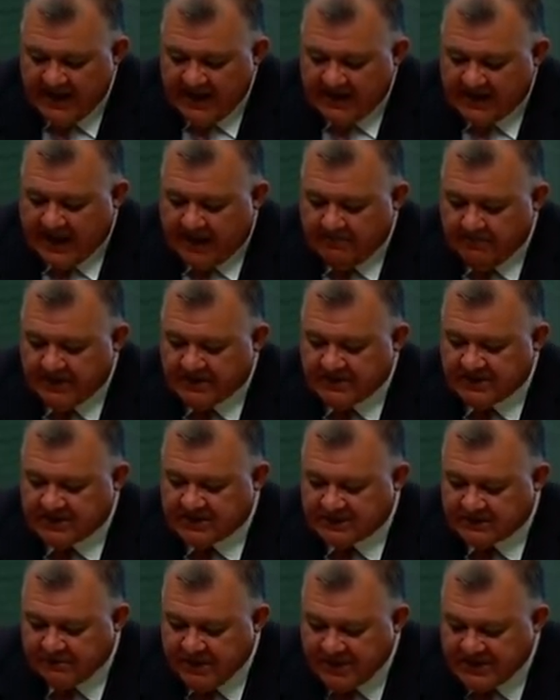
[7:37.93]
can be
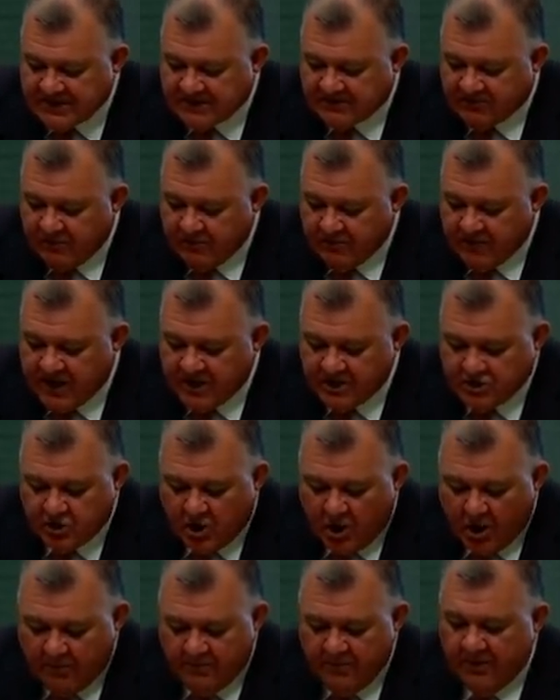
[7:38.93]
dismissed from their
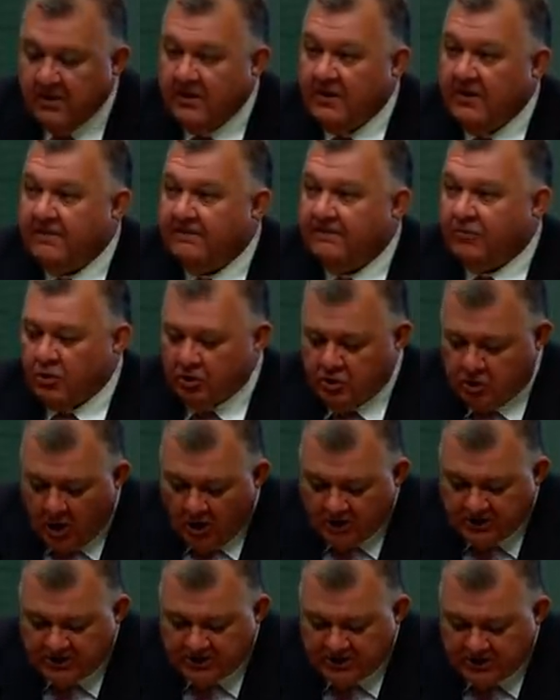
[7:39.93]
job for
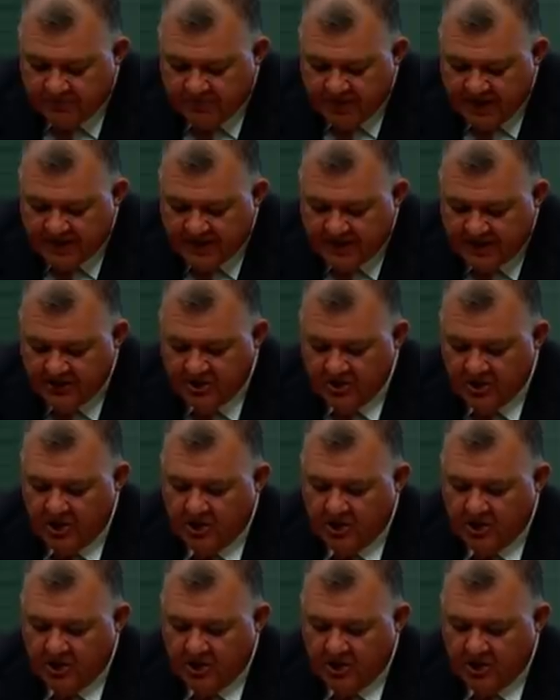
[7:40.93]
not submitting